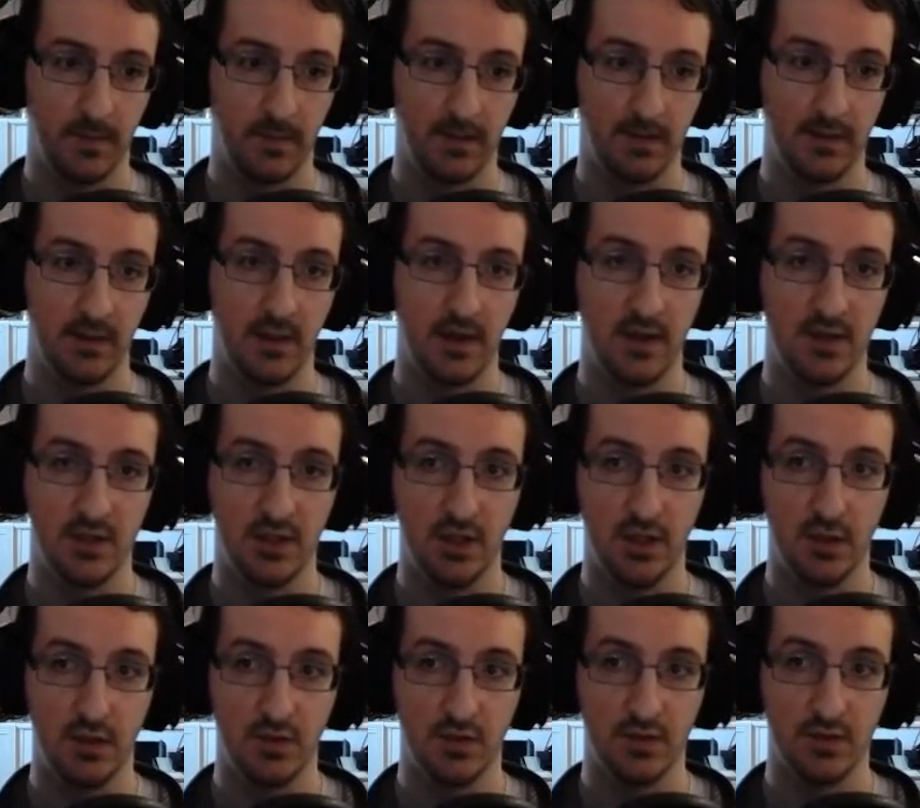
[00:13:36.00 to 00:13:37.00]
learning to
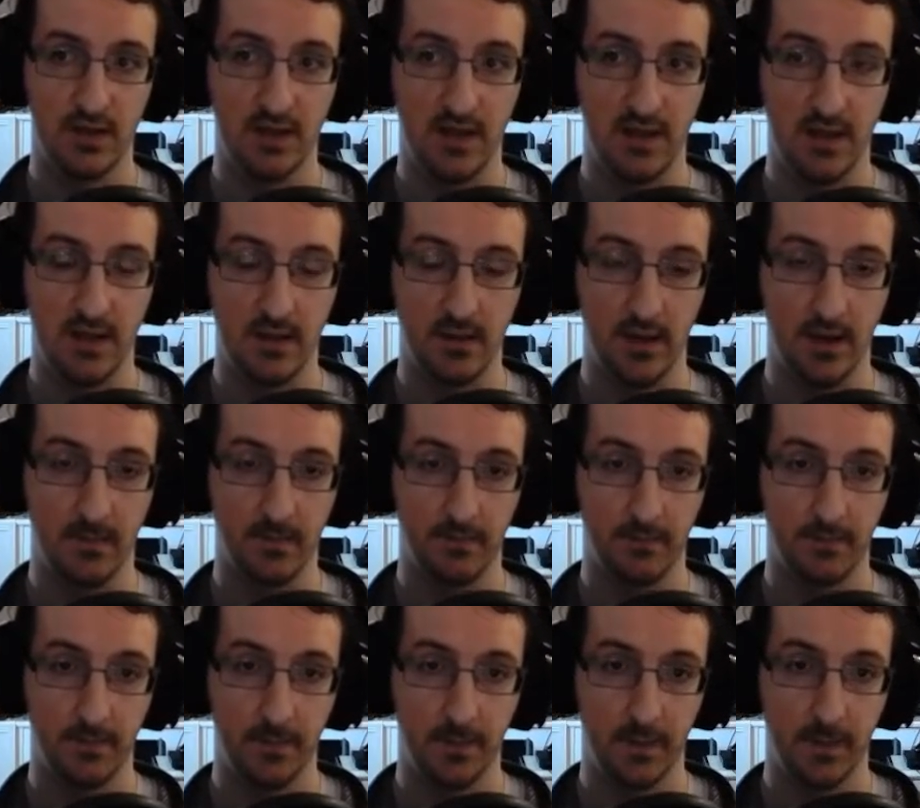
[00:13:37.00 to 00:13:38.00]
use the
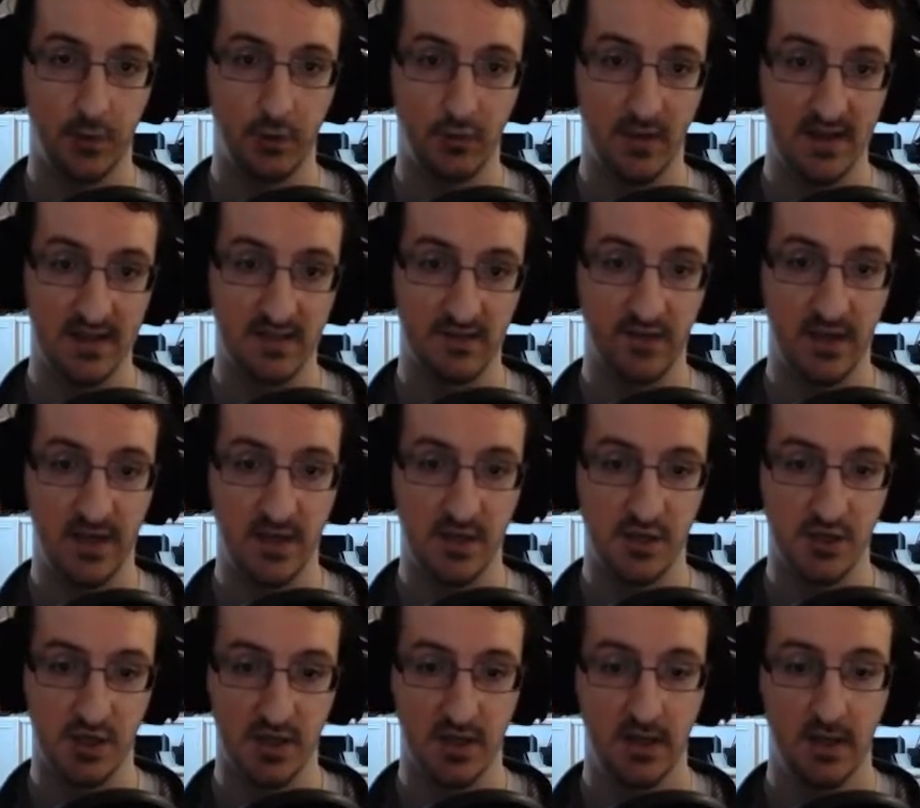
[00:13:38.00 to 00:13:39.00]
Hunter Arts
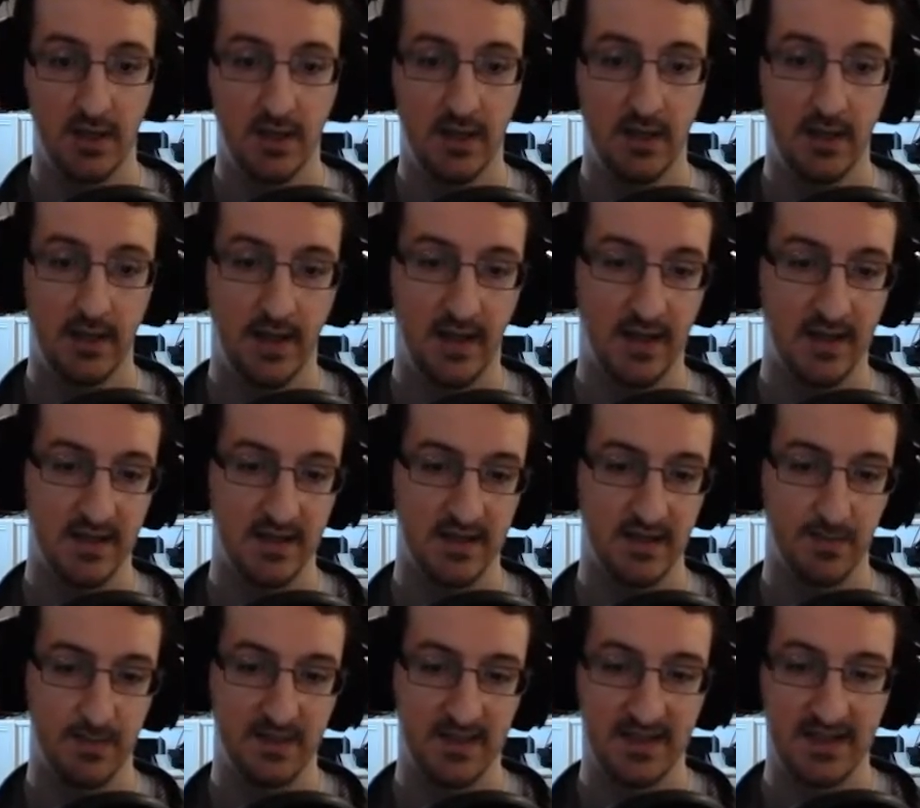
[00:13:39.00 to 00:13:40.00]
Avenger, and
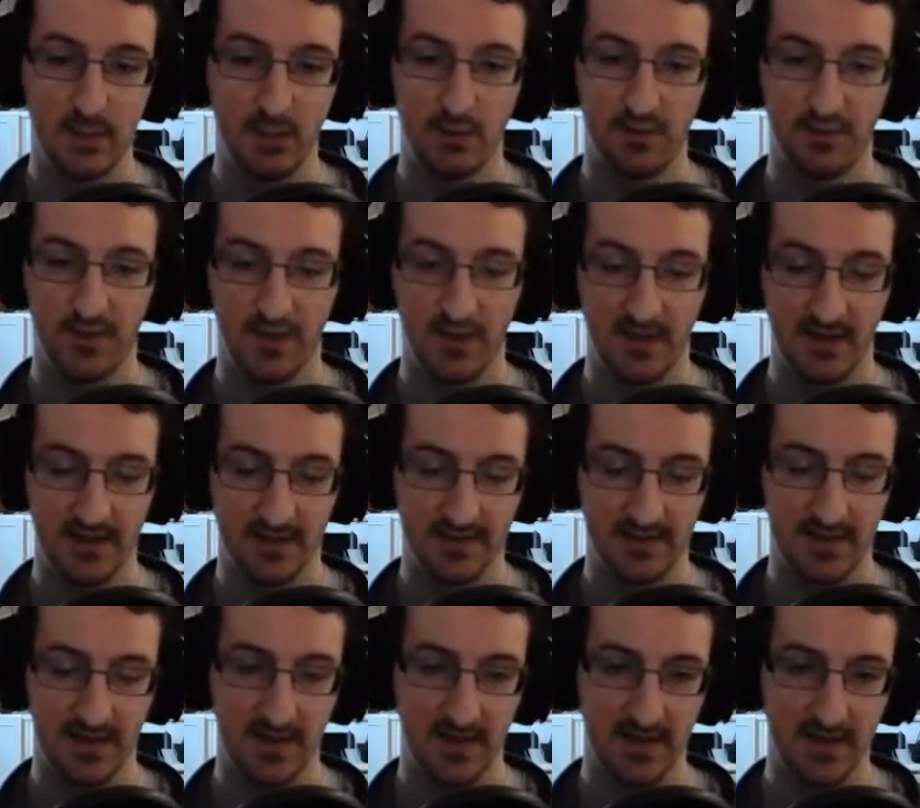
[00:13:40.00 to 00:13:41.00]
particularly for things
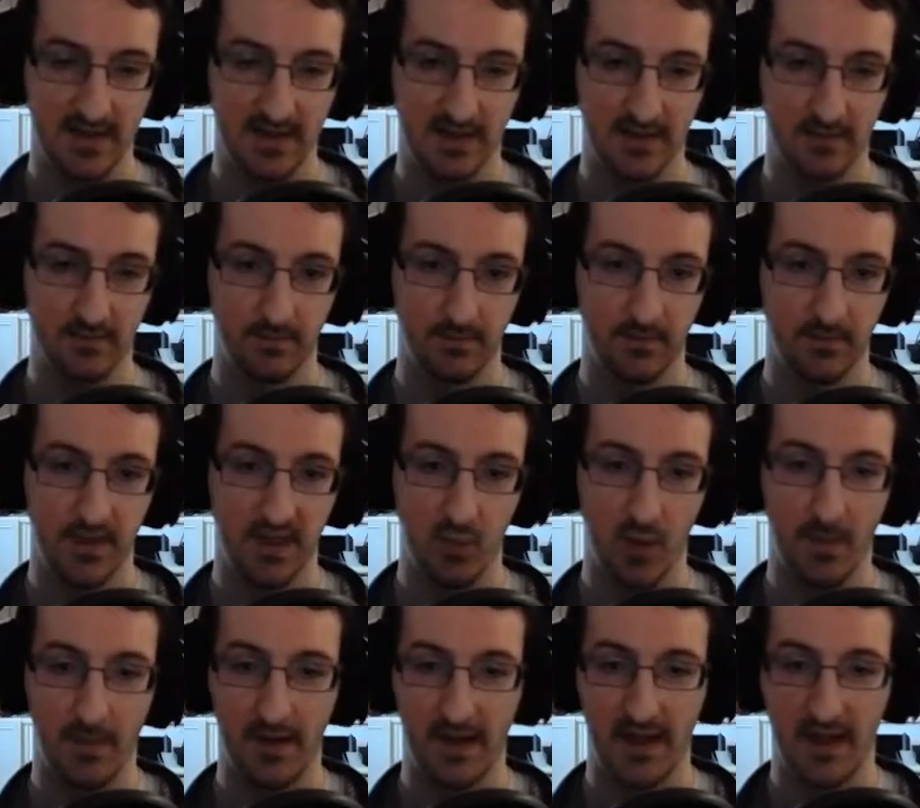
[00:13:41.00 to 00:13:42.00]
like the
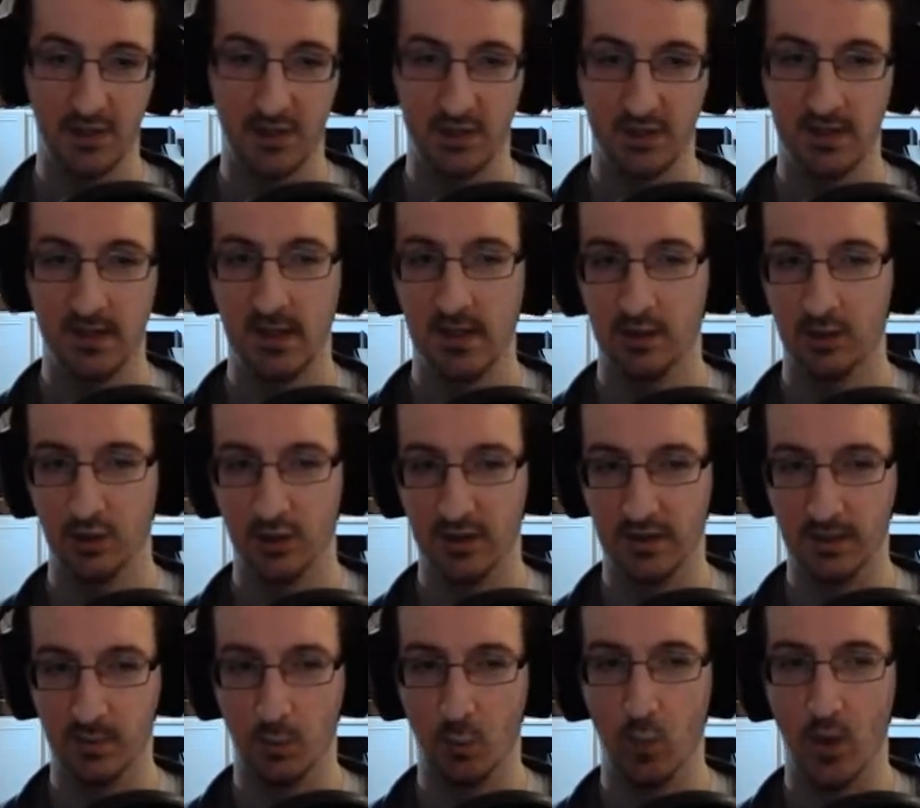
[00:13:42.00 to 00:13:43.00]
weapon action,
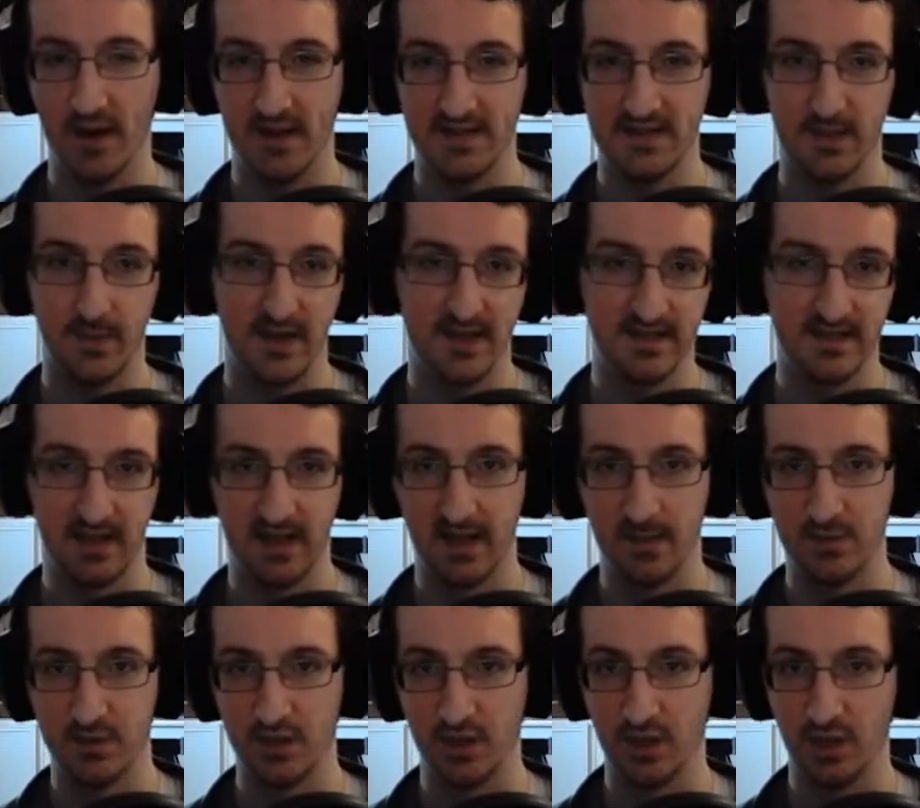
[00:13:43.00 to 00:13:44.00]
learning when is the best
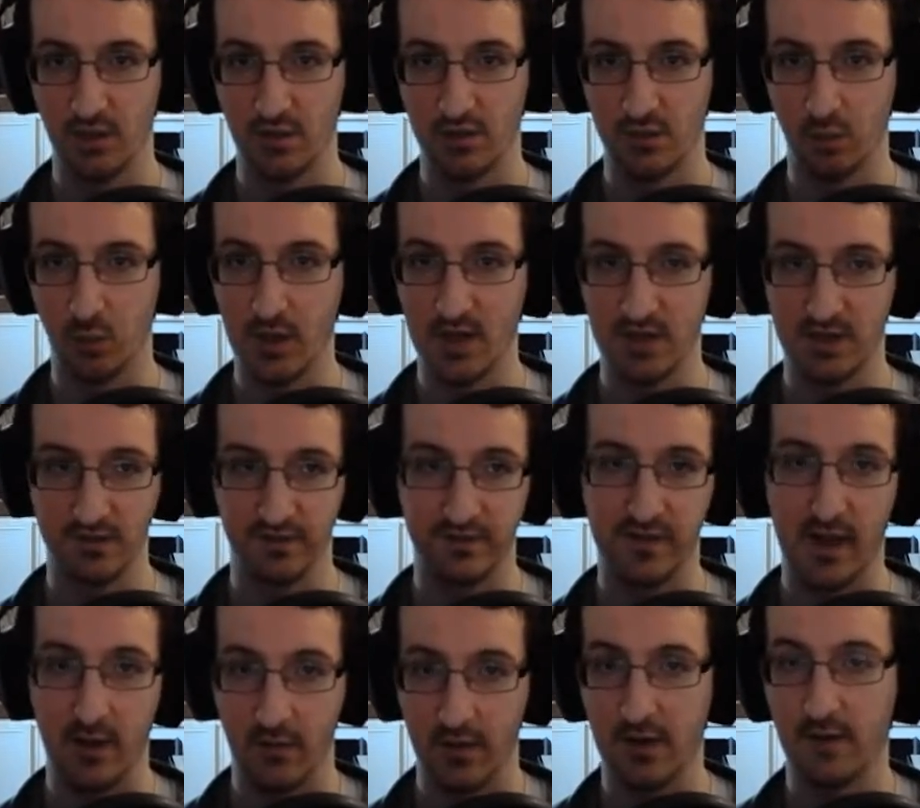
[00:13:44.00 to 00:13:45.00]
times to use which
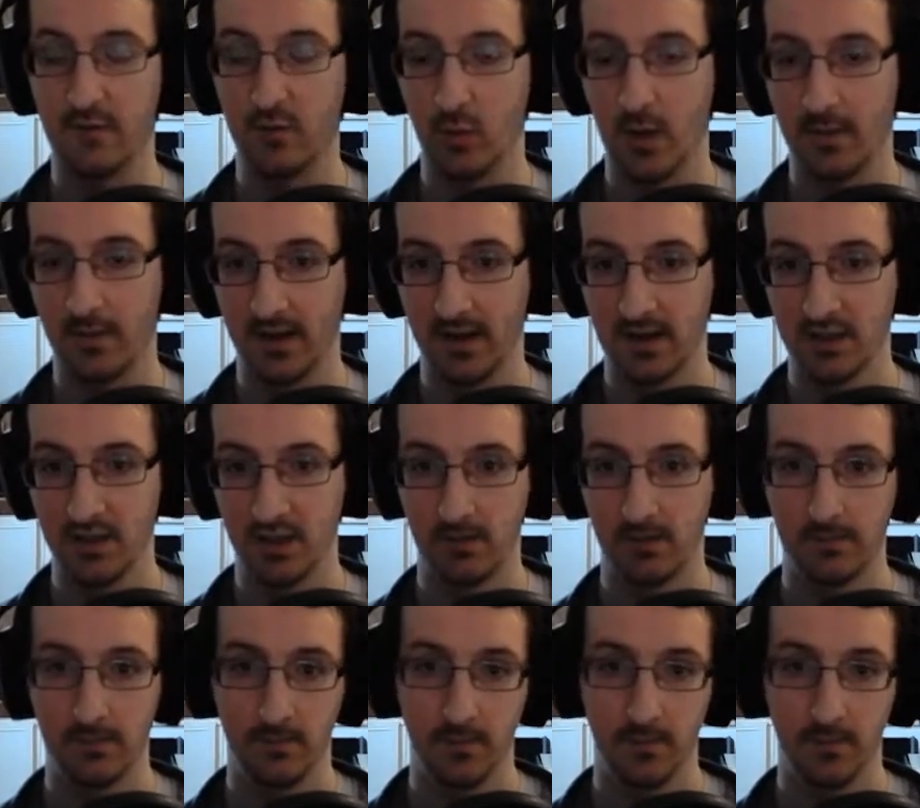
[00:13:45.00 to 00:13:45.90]
variant of the weapon action.